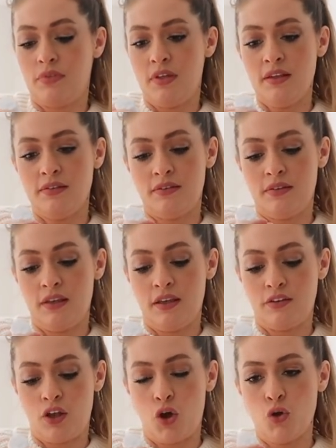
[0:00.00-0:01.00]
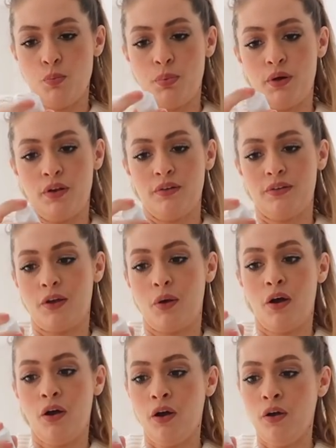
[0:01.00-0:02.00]
this is open, so
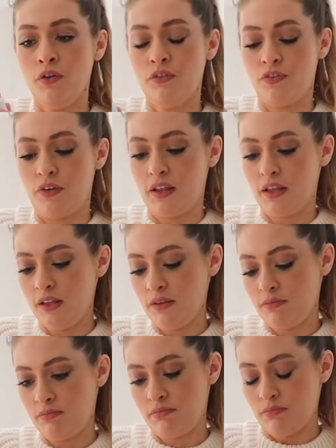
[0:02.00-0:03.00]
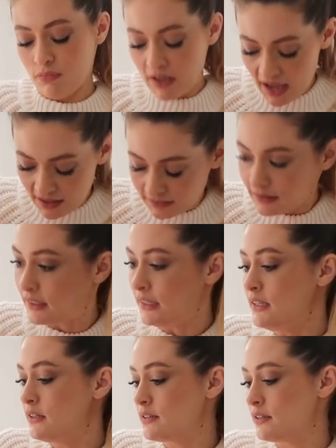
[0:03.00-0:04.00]
hopefully it hasn't
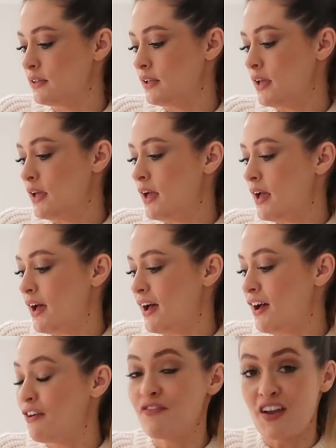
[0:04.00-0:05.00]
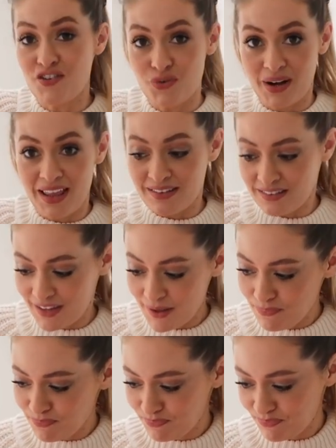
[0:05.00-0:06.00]
leaked. Uh, facial
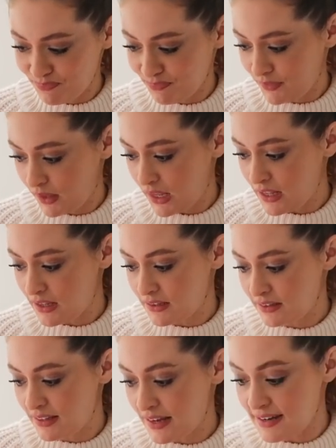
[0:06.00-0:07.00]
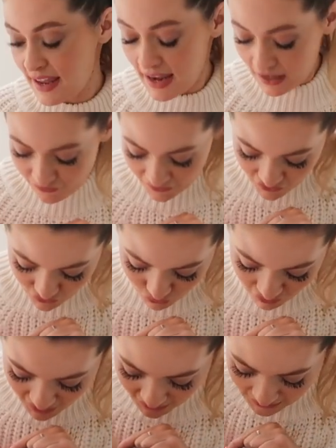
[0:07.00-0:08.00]
cleanser, Centella facial
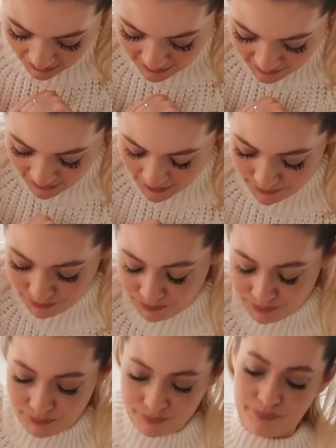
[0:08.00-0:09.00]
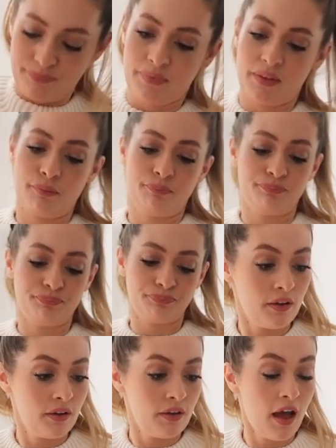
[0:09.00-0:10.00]
cleanser.
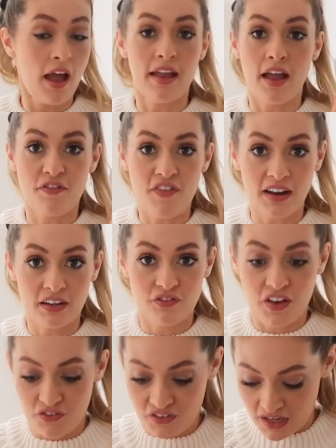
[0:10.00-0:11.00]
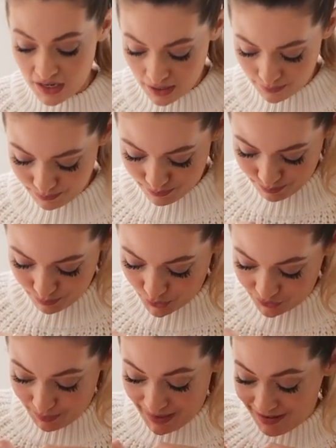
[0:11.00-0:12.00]
A factor fifty,
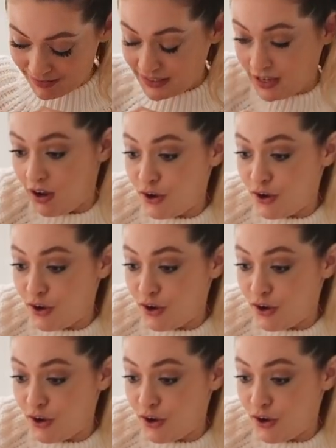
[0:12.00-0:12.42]
because apparently